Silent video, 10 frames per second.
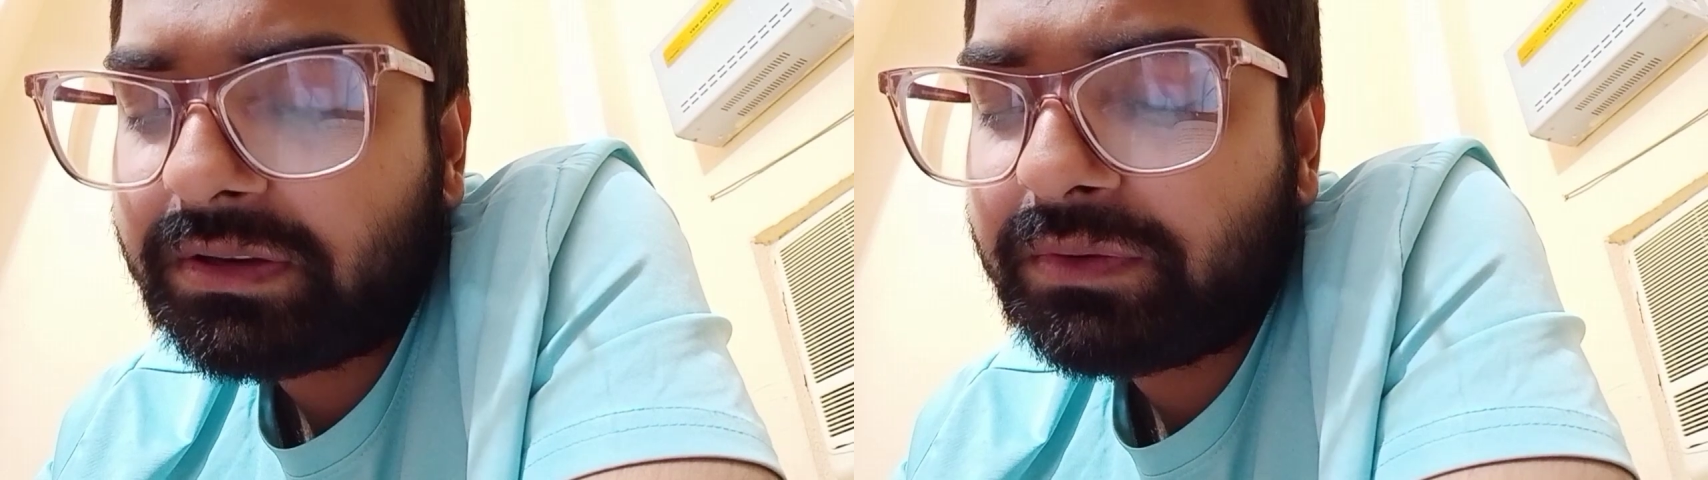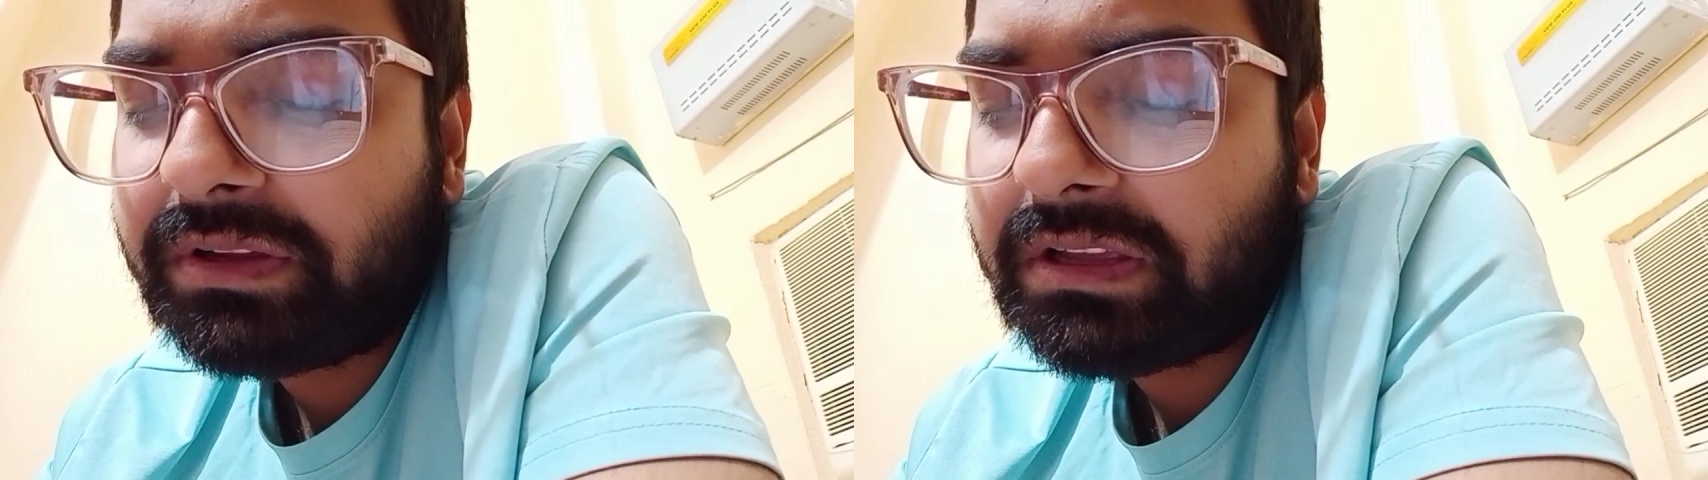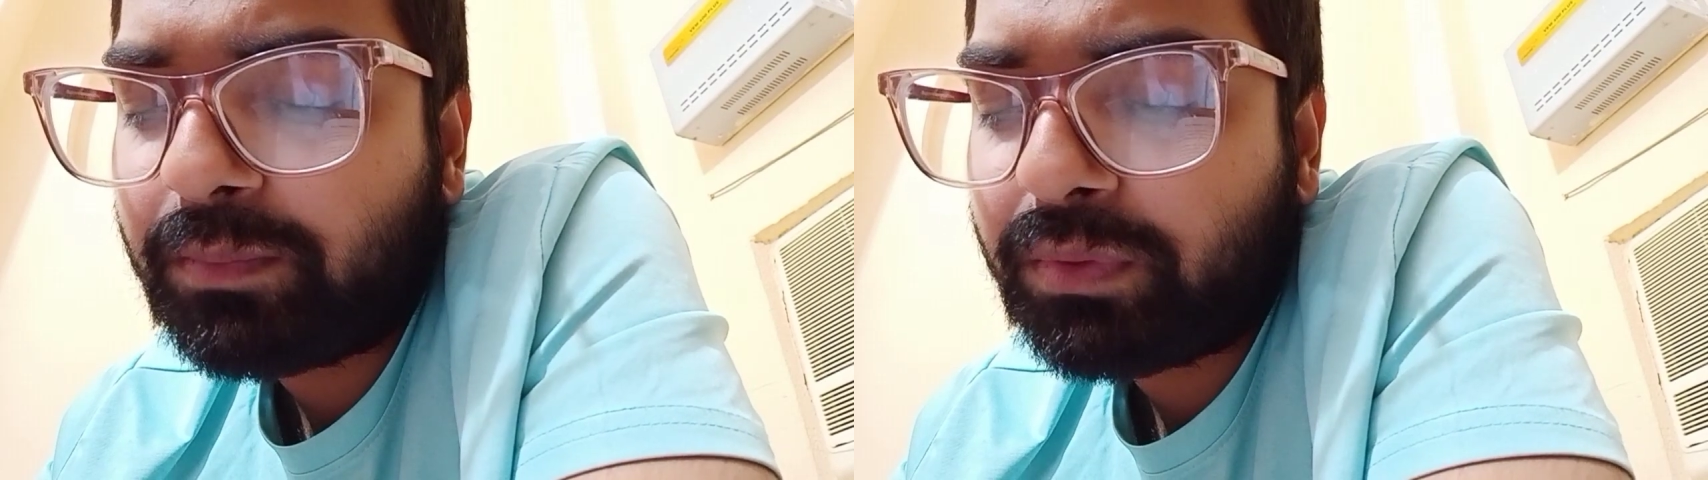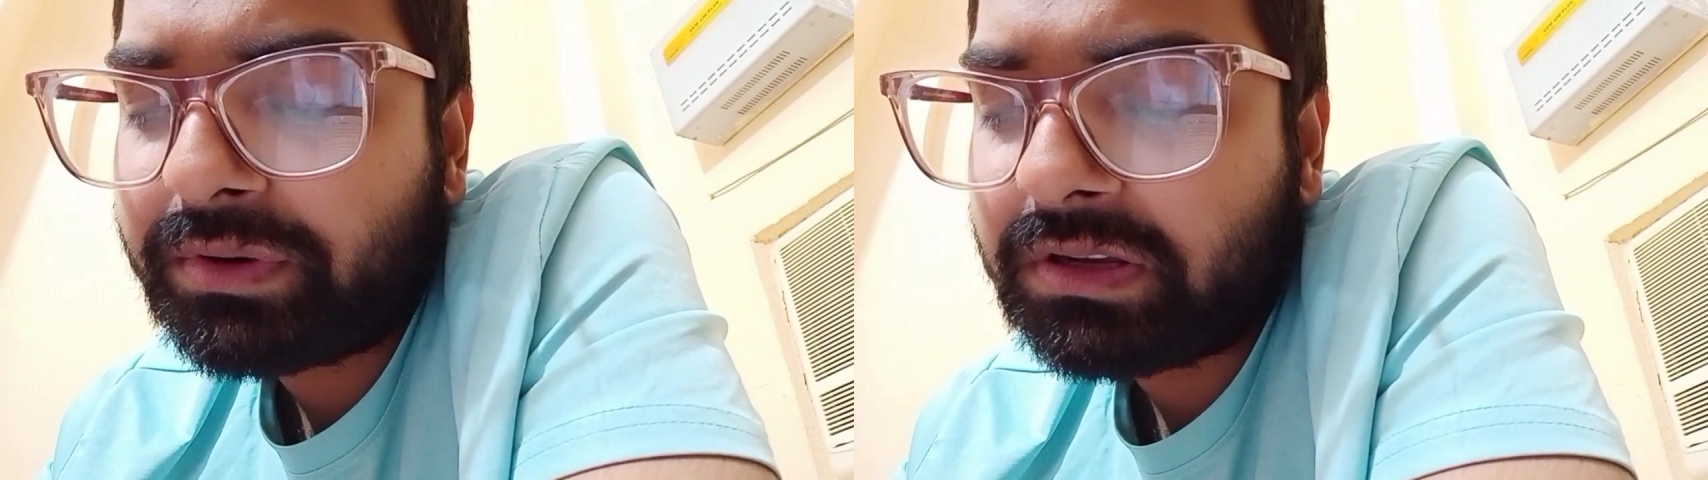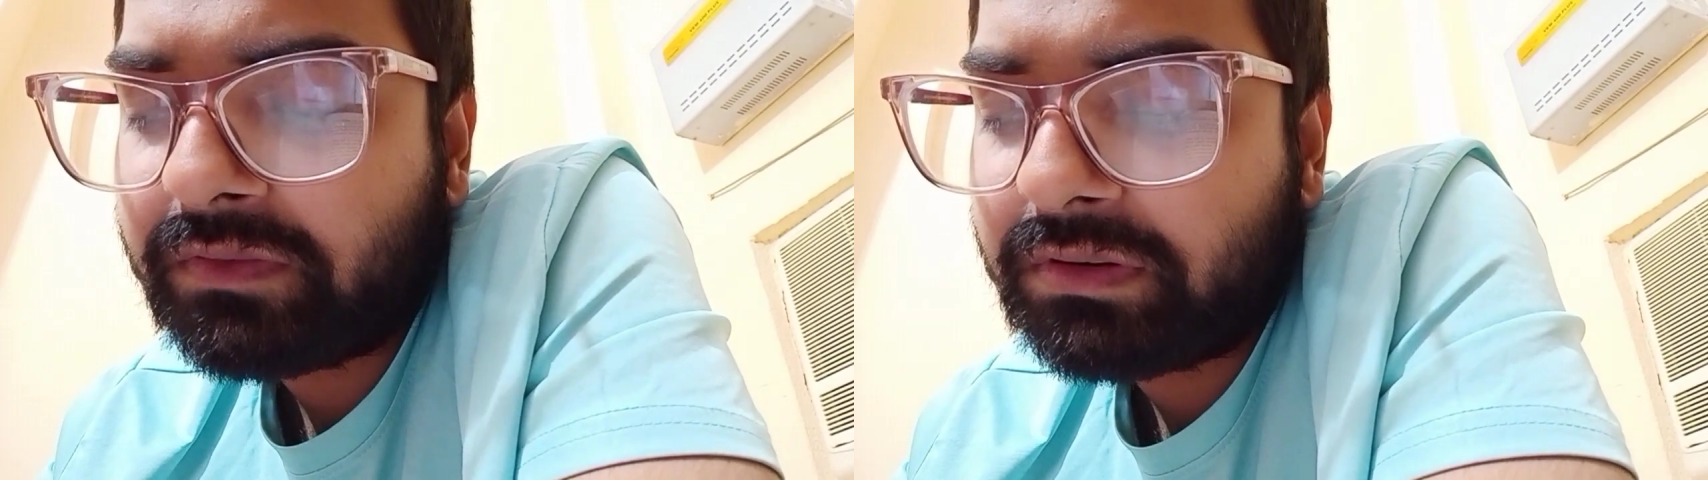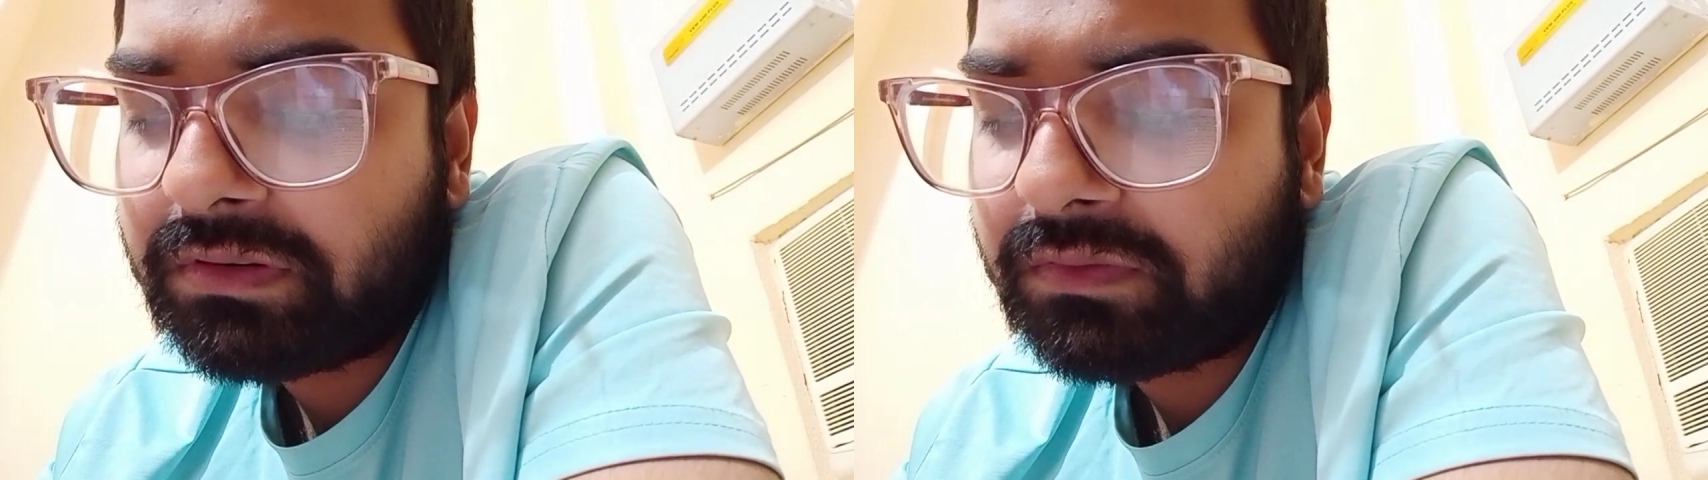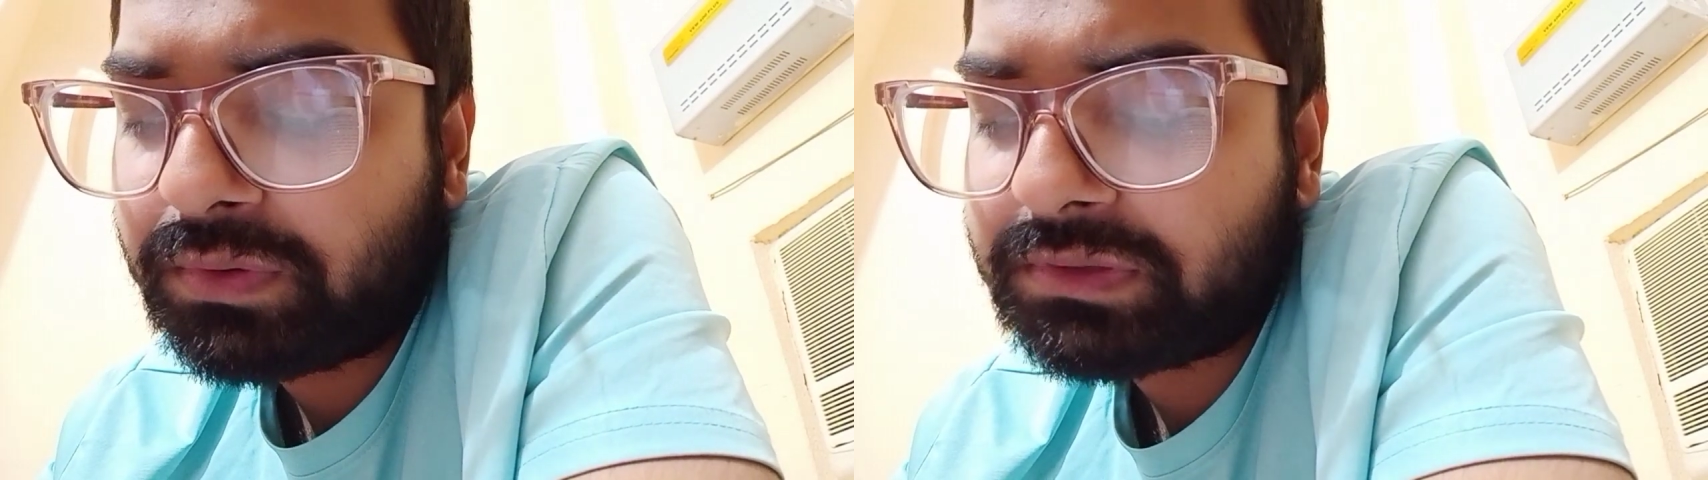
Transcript: the newly appointed governor,